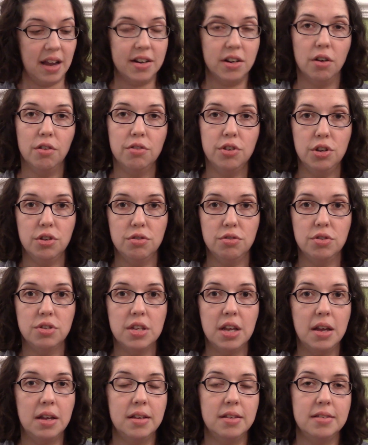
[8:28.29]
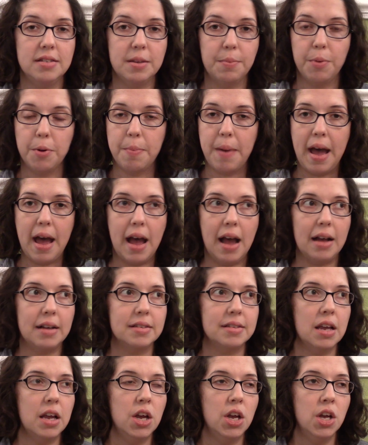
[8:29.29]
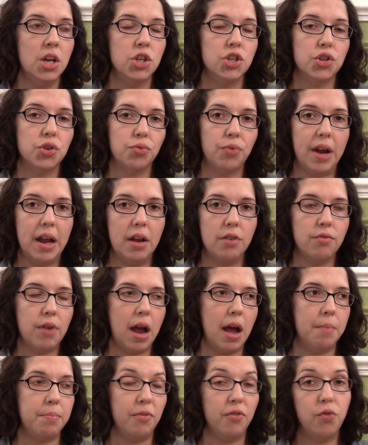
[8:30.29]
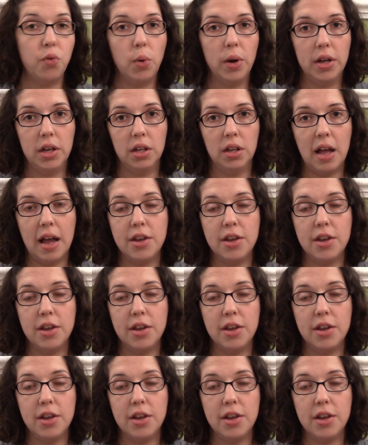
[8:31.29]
I don't use zipper bags, saran wrap, foil.